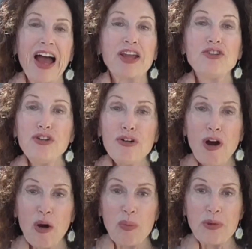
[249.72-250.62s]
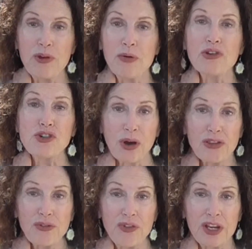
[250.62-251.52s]
I do hope you
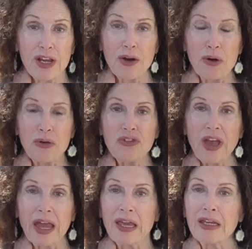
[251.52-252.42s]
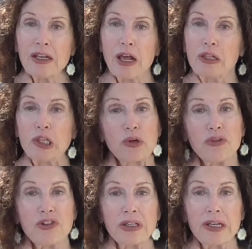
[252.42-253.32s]
enjoyed the videos and
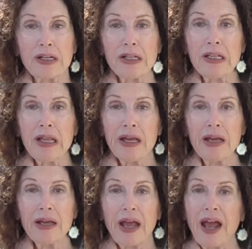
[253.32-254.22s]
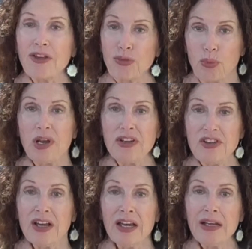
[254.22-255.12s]
learned a little as we
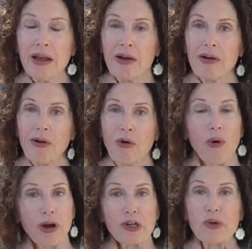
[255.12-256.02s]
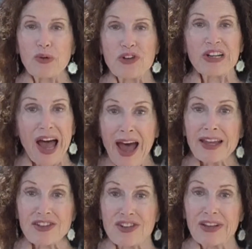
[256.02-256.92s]
did or learned a lot,